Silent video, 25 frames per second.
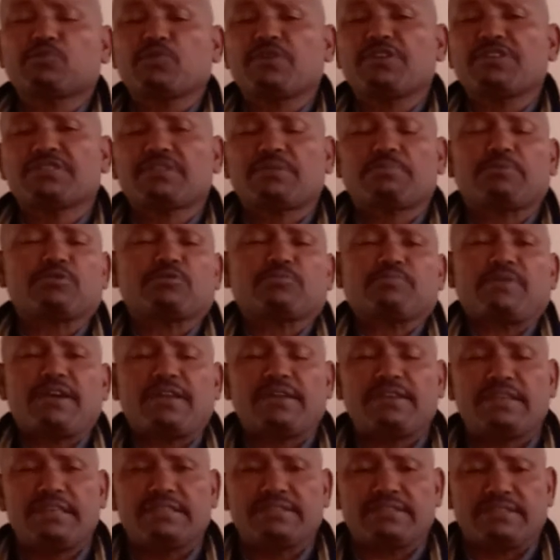ways about my
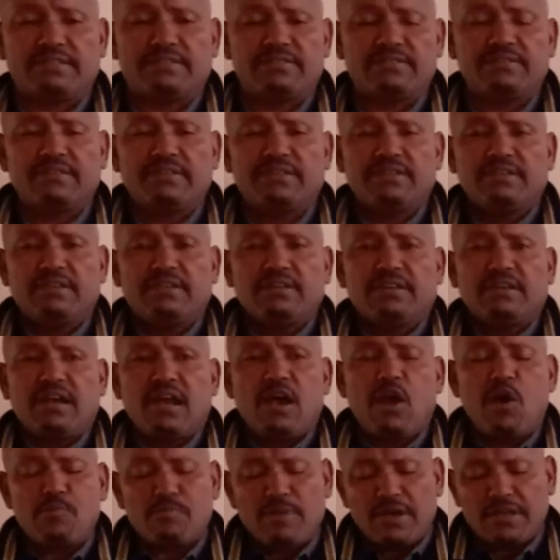lesson?
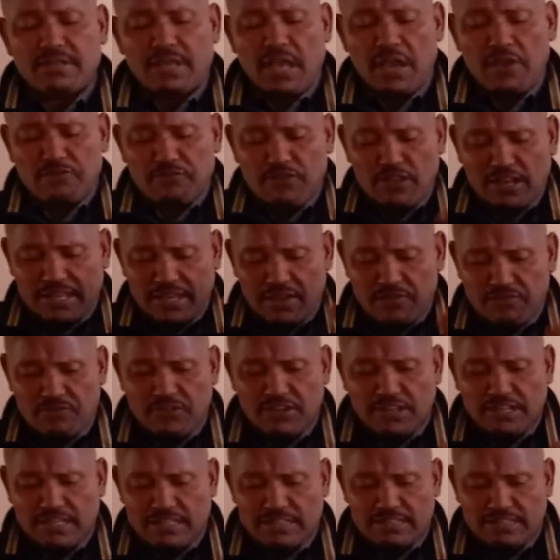How much I feel
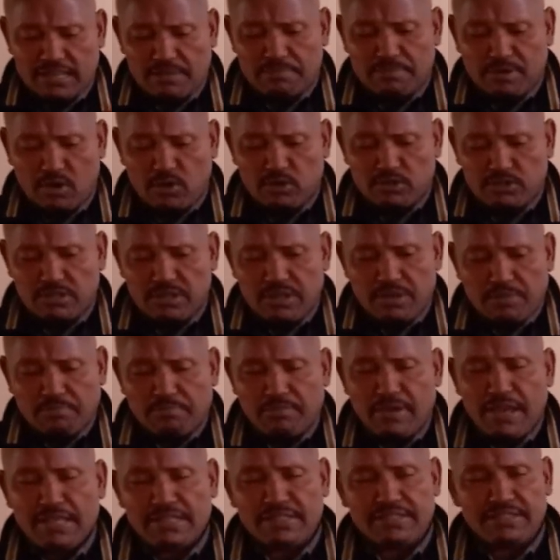confidence about
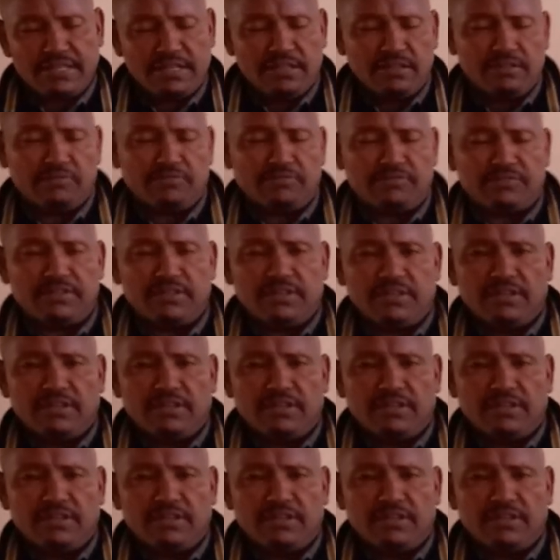myself.